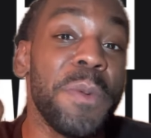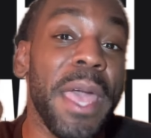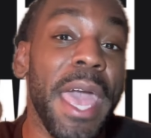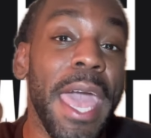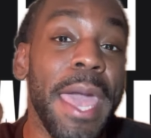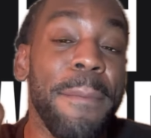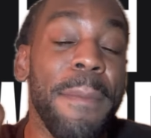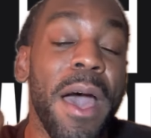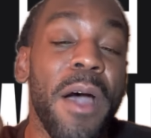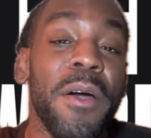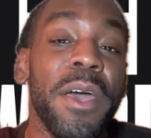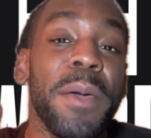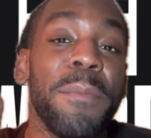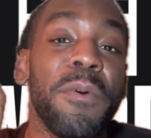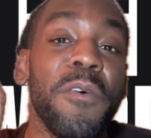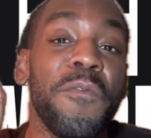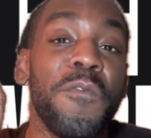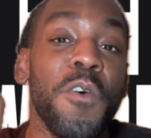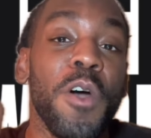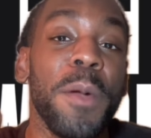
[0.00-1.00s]
came out and
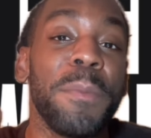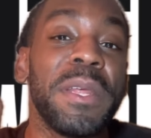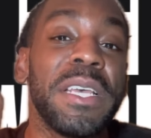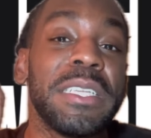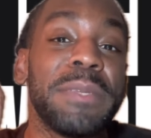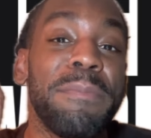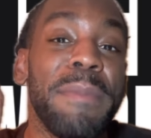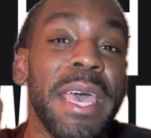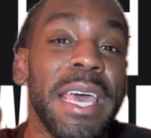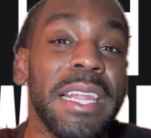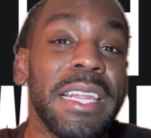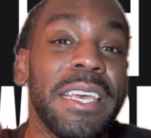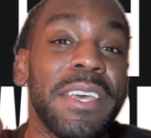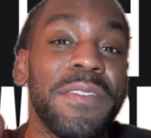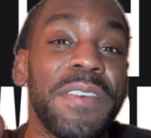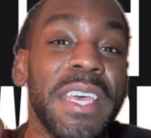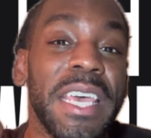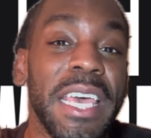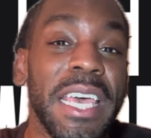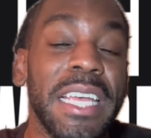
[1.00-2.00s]
performed his medley
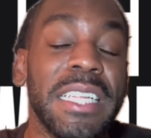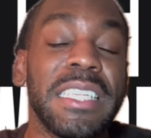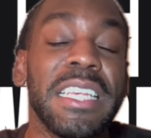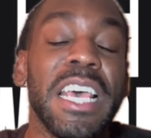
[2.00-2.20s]
of hits